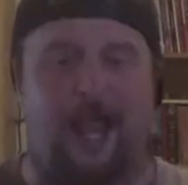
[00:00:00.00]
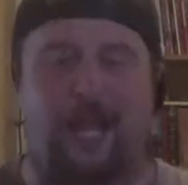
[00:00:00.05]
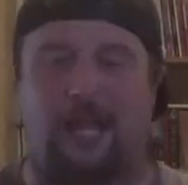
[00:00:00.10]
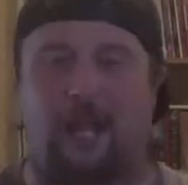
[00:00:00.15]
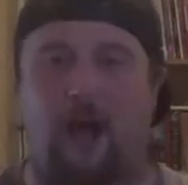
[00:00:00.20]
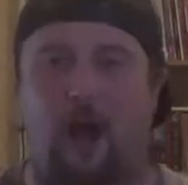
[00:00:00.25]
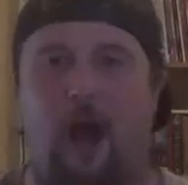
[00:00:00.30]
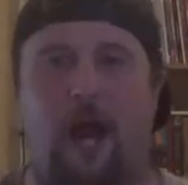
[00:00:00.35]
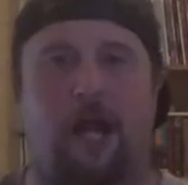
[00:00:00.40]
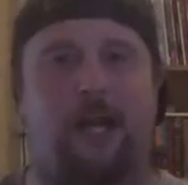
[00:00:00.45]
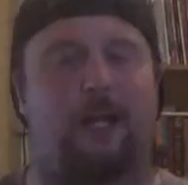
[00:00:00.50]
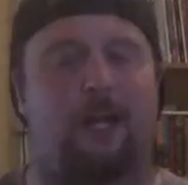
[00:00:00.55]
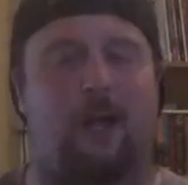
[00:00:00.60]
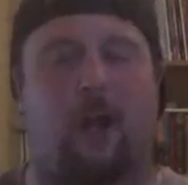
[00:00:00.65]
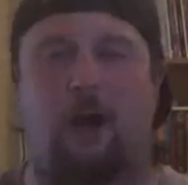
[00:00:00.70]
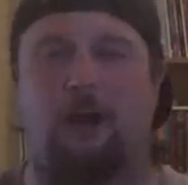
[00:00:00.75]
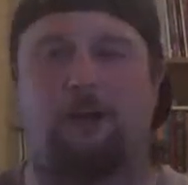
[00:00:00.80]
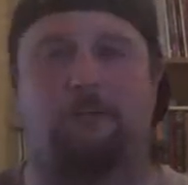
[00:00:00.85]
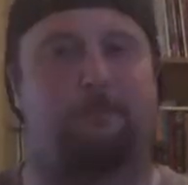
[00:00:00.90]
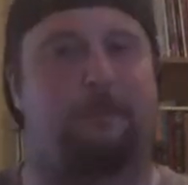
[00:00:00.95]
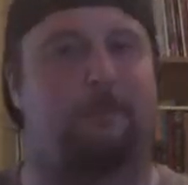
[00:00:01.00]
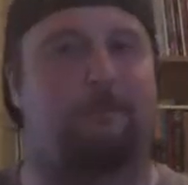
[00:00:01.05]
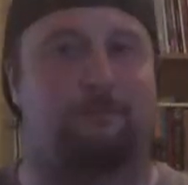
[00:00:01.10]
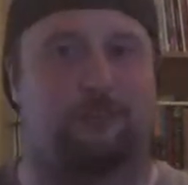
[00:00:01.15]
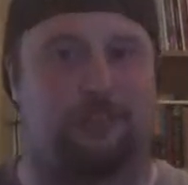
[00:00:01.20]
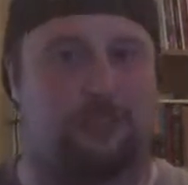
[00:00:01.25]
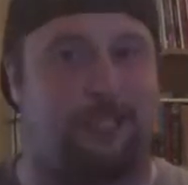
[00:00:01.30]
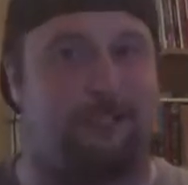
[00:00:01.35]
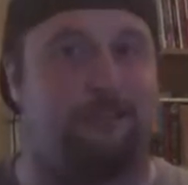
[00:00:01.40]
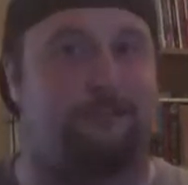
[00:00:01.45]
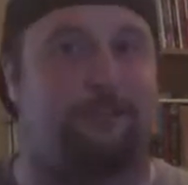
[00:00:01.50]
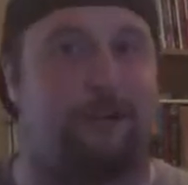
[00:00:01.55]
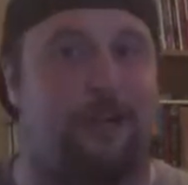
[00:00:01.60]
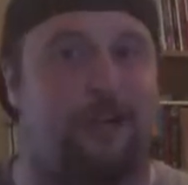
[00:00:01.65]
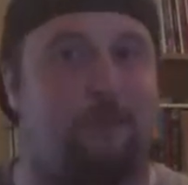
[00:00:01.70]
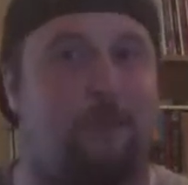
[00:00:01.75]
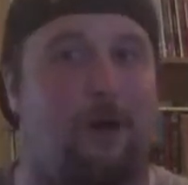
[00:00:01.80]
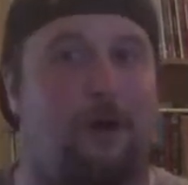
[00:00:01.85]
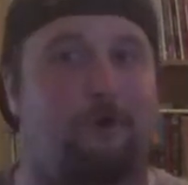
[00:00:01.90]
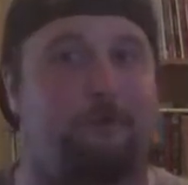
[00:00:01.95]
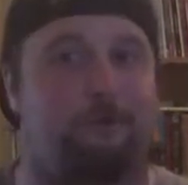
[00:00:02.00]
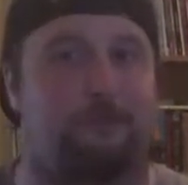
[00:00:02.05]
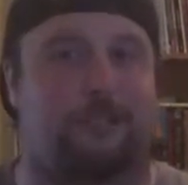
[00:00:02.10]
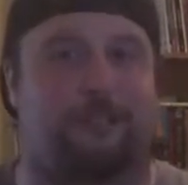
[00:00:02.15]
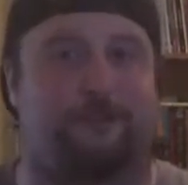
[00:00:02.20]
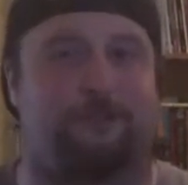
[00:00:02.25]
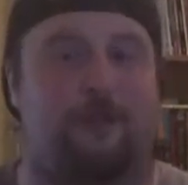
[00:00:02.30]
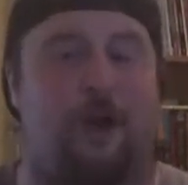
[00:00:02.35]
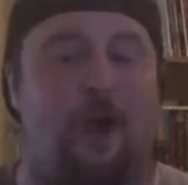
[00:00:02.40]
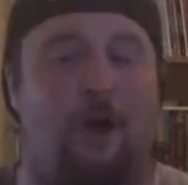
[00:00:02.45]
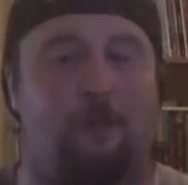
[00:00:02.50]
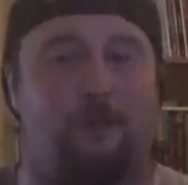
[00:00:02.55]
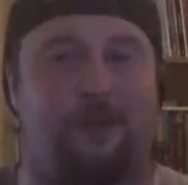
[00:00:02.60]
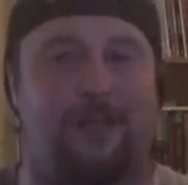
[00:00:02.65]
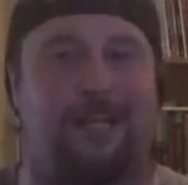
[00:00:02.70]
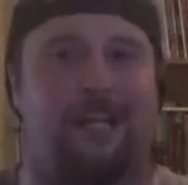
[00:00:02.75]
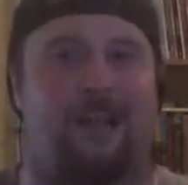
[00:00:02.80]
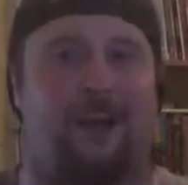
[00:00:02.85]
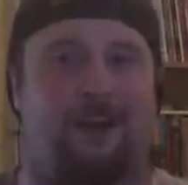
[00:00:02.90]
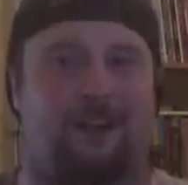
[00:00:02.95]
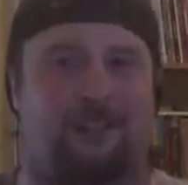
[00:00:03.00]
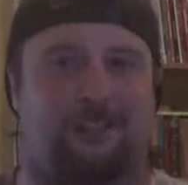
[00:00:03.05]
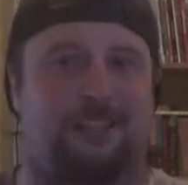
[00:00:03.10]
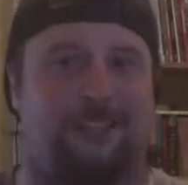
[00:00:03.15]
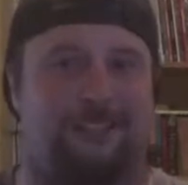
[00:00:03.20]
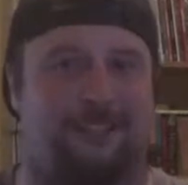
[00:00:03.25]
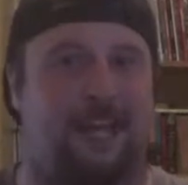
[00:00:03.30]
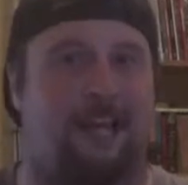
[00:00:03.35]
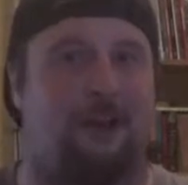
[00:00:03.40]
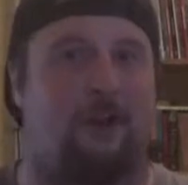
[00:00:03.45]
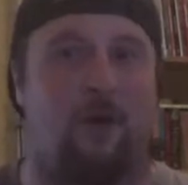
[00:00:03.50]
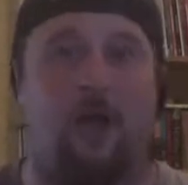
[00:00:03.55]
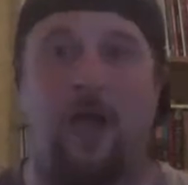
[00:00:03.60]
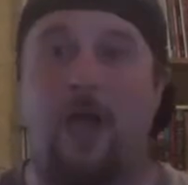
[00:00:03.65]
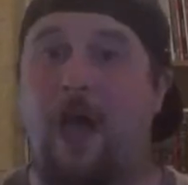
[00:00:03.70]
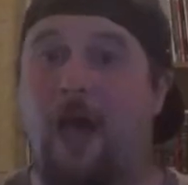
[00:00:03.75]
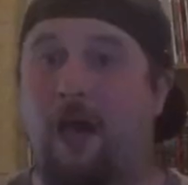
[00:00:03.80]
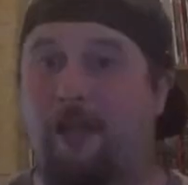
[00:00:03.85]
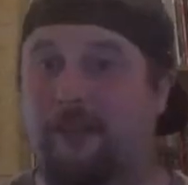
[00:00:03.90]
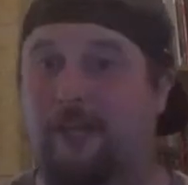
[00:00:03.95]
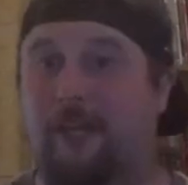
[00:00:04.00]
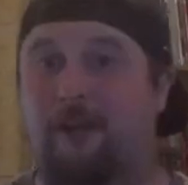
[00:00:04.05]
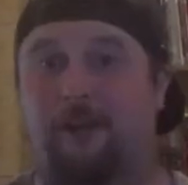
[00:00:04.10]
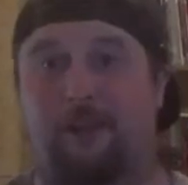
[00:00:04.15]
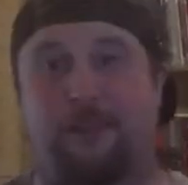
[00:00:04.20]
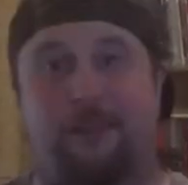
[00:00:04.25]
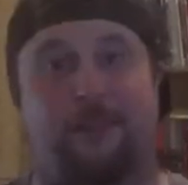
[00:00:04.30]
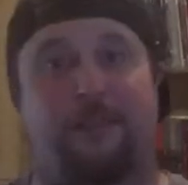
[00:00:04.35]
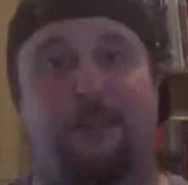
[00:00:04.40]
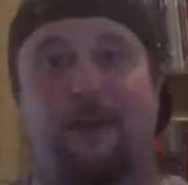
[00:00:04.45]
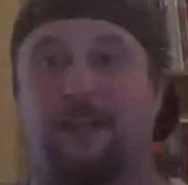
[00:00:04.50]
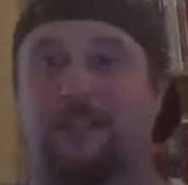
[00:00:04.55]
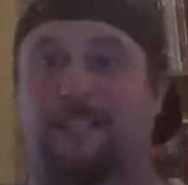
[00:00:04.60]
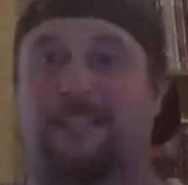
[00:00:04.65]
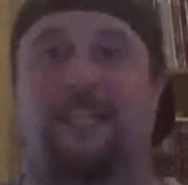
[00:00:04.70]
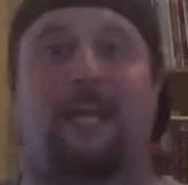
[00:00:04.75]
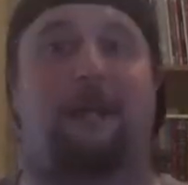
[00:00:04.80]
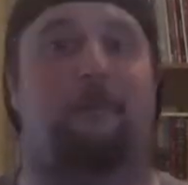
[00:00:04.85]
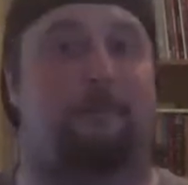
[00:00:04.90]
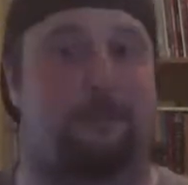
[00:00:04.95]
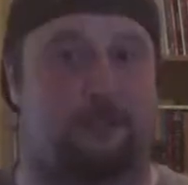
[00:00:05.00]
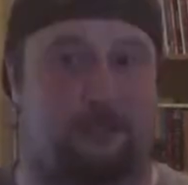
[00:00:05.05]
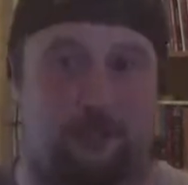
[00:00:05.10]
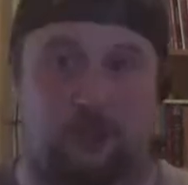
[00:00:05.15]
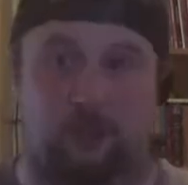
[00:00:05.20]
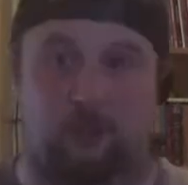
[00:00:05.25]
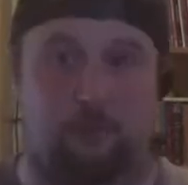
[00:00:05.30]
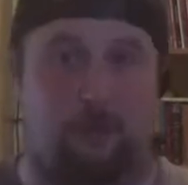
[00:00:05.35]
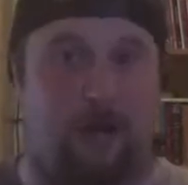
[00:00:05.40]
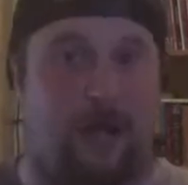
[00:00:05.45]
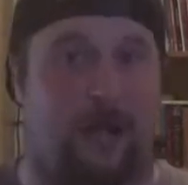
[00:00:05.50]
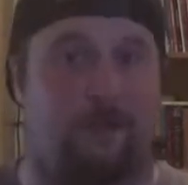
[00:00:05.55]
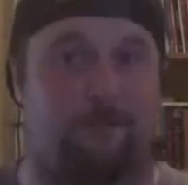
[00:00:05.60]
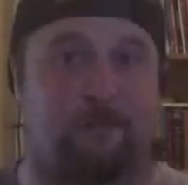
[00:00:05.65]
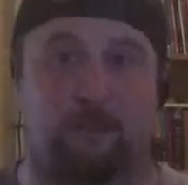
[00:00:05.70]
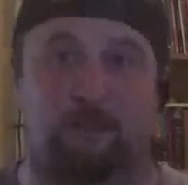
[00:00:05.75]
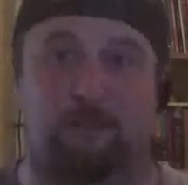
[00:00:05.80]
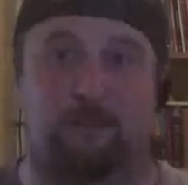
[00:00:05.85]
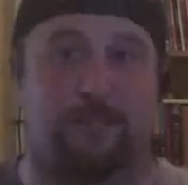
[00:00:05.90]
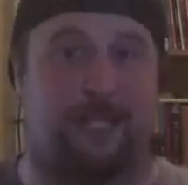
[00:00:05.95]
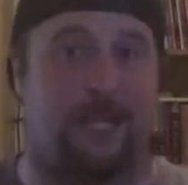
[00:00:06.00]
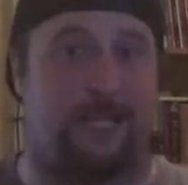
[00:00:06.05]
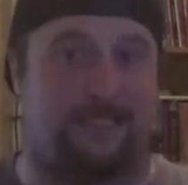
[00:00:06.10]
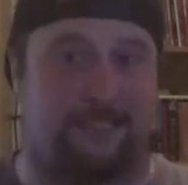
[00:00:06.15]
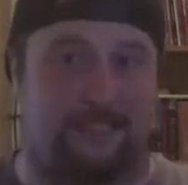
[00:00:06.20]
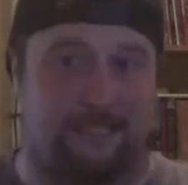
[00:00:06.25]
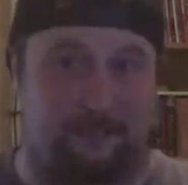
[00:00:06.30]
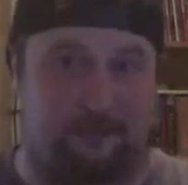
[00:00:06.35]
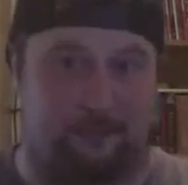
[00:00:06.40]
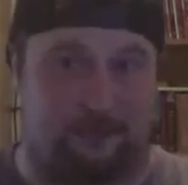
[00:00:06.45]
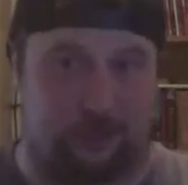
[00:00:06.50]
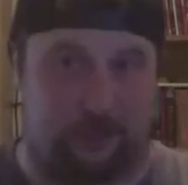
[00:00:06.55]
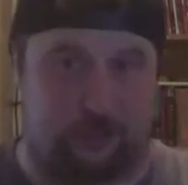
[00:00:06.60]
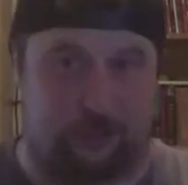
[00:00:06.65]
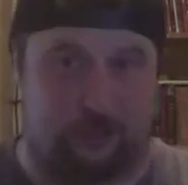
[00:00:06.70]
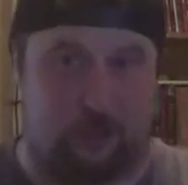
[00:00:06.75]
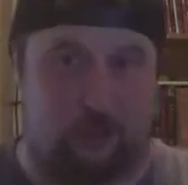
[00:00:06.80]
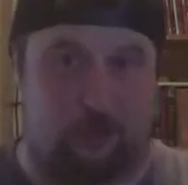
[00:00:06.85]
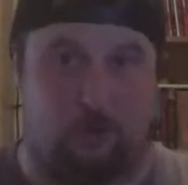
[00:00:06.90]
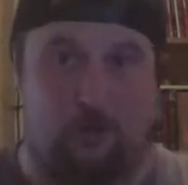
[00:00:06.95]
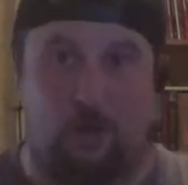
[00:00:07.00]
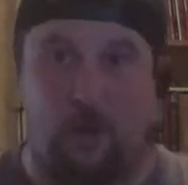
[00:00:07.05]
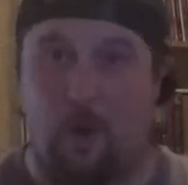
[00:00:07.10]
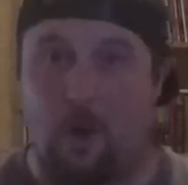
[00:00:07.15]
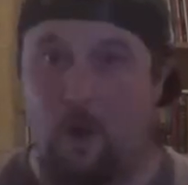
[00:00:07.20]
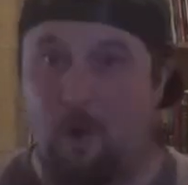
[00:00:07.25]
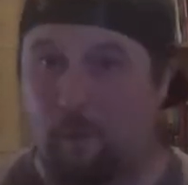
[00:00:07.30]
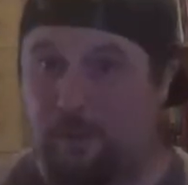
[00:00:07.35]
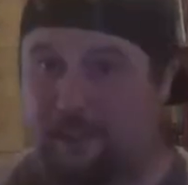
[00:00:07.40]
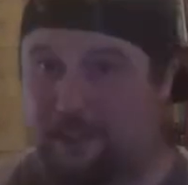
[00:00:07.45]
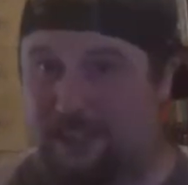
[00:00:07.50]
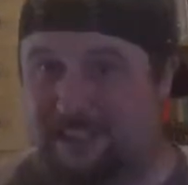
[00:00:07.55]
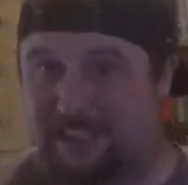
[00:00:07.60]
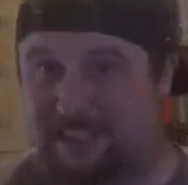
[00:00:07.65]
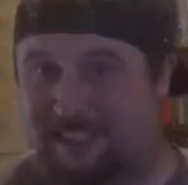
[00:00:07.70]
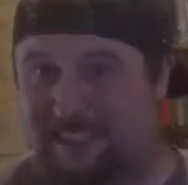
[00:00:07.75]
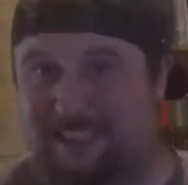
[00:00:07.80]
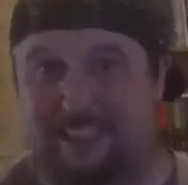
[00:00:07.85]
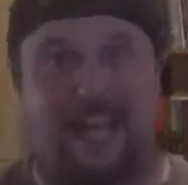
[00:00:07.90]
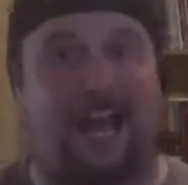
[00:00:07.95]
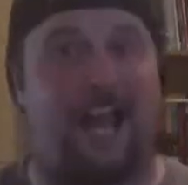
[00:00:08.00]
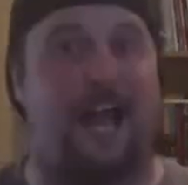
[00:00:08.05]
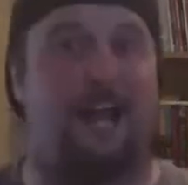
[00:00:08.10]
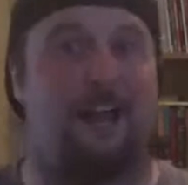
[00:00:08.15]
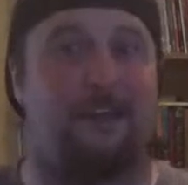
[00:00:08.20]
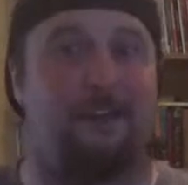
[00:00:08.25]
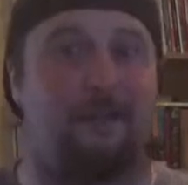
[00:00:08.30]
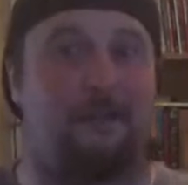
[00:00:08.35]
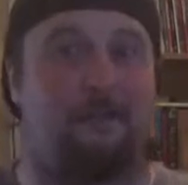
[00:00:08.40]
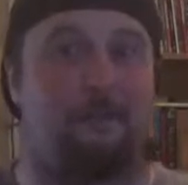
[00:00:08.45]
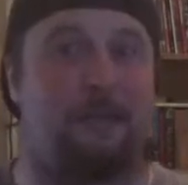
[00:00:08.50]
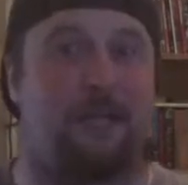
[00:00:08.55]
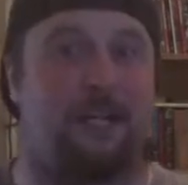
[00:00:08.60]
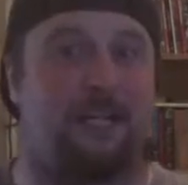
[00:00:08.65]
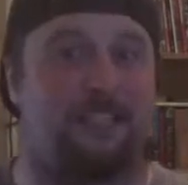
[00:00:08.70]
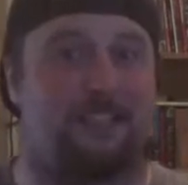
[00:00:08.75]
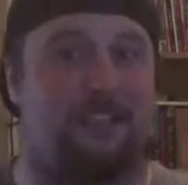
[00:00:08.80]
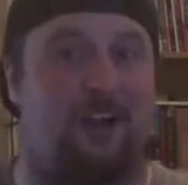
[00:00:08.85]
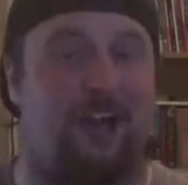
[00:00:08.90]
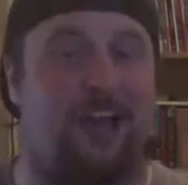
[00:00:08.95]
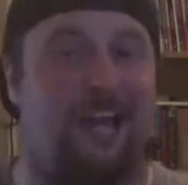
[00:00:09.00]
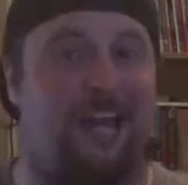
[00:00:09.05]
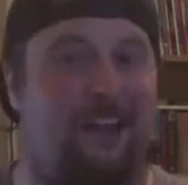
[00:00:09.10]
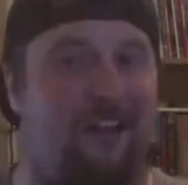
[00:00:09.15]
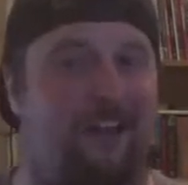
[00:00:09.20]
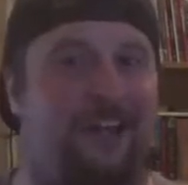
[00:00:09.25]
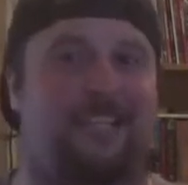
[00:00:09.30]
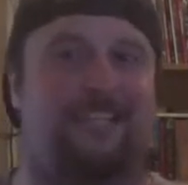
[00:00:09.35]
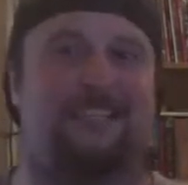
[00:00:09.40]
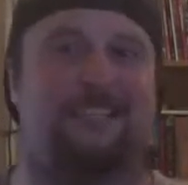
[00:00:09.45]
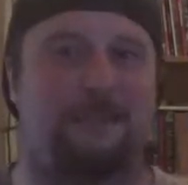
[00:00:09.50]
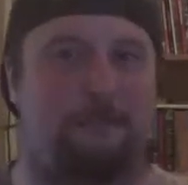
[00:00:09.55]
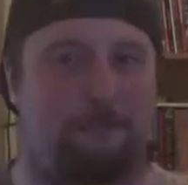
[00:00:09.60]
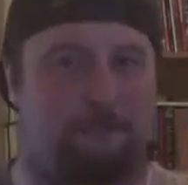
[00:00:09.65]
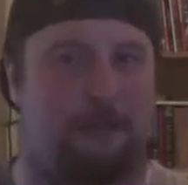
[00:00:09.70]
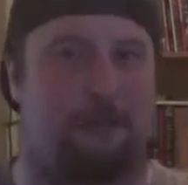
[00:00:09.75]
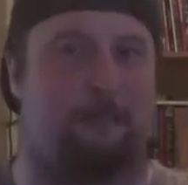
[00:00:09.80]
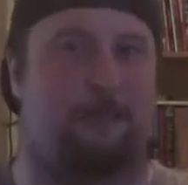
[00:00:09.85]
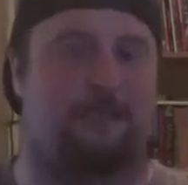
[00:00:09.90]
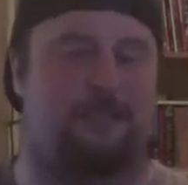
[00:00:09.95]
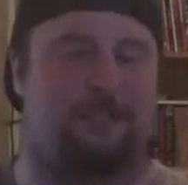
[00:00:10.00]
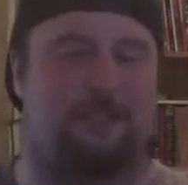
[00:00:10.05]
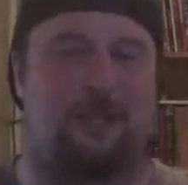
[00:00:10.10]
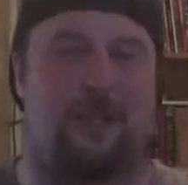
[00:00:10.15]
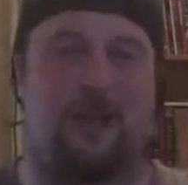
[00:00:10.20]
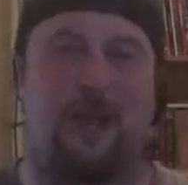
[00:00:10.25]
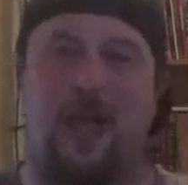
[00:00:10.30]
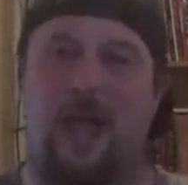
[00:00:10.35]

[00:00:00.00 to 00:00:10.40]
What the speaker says: kind of been received very well for it to have only lasted that long. I think only 13 episodes were ever created of the show, which is sad because I liked the premise.